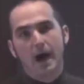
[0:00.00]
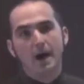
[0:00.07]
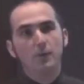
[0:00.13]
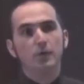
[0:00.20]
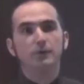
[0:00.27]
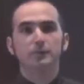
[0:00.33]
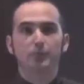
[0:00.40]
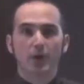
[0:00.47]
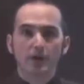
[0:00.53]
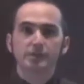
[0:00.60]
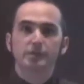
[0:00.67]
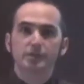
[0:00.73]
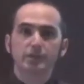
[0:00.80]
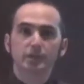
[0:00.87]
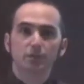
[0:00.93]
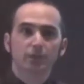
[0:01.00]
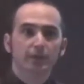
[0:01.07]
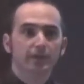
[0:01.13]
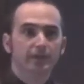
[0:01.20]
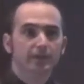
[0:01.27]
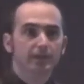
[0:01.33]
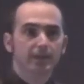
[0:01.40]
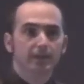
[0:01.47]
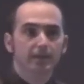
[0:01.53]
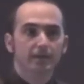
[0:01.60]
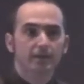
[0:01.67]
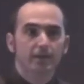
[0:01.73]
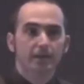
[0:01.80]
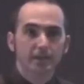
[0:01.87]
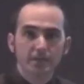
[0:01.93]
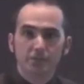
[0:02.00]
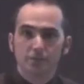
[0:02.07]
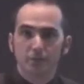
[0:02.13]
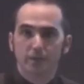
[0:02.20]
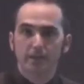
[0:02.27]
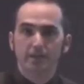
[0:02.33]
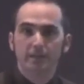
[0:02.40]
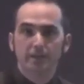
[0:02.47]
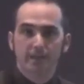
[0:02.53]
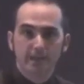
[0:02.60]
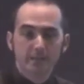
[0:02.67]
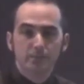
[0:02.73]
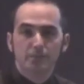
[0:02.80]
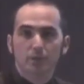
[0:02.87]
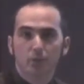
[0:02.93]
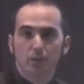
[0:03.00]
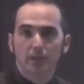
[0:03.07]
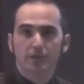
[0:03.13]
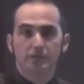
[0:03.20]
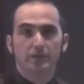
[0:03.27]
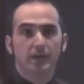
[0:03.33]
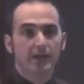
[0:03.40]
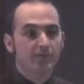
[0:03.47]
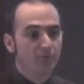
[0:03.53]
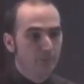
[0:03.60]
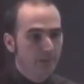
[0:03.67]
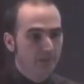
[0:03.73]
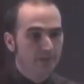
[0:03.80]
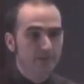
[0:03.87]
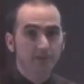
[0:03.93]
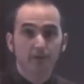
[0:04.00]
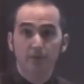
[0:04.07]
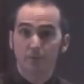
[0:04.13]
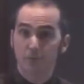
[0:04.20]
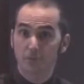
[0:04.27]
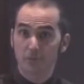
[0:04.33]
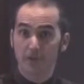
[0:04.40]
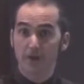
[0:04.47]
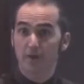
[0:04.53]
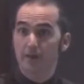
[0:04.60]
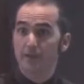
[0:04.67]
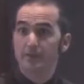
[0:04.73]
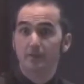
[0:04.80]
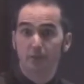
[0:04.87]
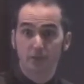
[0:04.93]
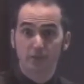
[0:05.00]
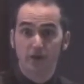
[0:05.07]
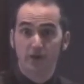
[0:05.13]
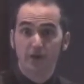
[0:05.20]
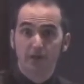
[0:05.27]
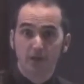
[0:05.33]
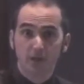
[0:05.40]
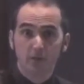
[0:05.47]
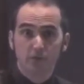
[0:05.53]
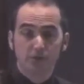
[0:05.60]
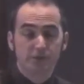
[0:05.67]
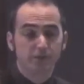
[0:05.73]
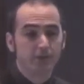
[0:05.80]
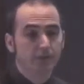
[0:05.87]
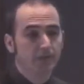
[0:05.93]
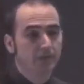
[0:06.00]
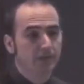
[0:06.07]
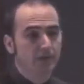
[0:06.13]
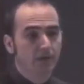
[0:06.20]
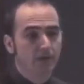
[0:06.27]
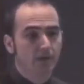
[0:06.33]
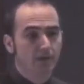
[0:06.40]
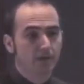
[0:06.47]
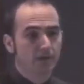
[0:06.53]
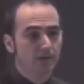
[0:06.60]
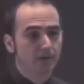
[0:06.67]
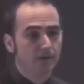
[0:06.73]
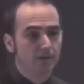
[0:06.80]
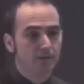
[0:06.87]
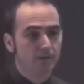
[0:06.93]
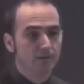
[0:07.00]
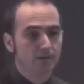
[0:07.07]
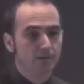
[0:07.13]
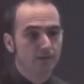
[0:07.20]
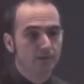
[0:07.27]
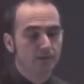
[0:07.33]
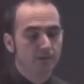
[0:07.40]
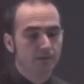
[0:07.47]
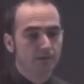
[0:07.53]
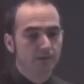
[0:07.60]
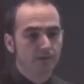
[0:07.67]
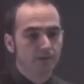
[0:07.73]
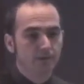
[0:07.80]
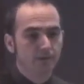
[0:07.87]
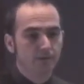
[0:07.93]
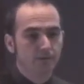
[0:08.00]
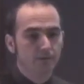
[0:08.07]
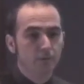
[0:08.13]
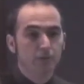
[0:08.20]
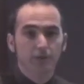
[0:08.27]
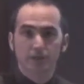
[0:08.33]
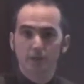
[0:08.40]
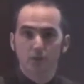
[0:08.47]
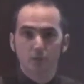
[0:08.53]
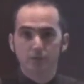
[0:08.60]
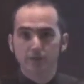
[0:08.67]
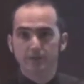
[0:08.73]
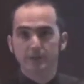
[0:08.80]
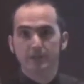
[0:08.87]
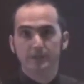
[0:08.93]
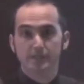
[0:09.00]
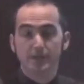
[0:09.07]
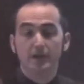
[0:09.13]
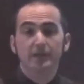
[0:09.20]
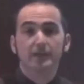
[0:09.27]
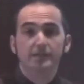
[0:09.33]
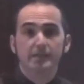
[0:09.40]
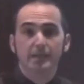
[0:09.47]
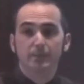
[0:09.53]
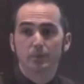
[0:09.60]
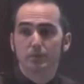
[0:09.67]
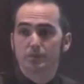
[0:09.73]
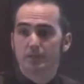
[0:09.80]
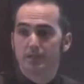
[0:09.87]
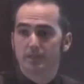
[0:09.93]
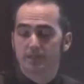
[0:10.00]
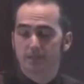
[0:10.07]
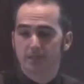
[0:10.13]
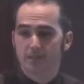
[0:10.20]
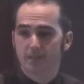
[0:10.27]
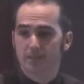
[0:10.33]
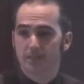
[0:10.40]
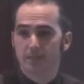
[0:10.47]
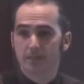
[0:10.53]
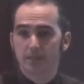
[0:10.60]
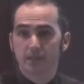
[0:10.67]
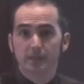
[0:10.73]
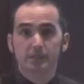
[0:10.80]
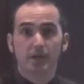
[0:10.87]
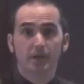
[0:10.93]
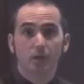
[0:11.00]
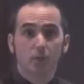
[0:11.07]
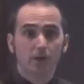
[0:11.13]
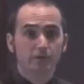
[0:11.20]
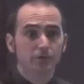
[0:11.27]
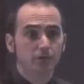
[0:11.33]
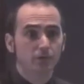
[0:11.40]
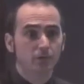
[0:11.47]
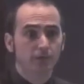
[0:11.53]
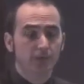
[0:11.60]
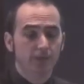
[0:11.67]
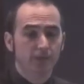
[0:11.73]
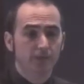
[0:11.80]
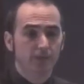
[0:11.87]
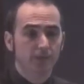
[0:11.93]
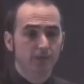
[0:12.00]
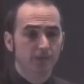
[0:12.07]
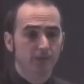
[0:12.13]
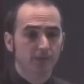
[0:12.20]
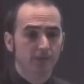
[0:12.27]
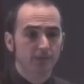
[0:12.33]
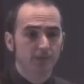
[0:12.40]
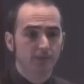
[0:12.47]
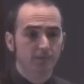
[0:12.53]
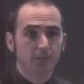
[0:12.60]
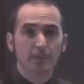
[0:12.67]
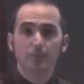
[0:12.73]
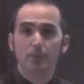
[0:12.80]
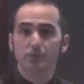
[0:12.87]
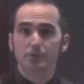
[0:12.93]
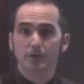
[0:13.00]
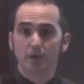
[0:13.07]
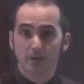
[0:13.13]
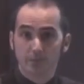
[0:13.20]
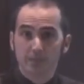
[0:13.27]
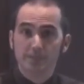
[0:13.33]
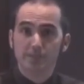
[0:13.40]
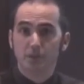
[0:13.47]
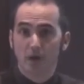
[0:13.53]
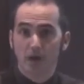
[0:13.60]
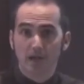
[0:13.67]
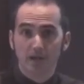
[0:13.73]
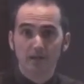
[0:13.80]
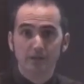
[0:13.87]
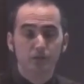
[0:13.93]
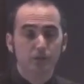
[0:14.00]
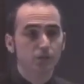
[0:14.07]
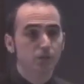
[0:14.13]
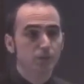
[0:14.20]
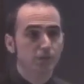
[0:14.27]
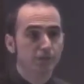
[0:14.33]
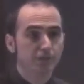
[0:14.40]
I would posit to you that in history, games and religion have been very, very close. Uh, uh, you can go to the exotic examples like the Tanawatu uh, peoples of Easter Island who